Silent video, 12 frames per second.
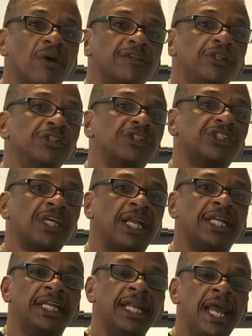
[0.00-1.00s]
whether you're
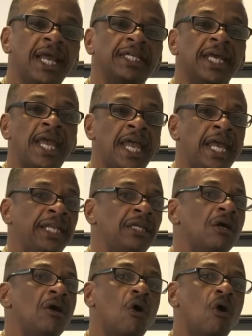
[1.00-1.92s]
selling it hand to hand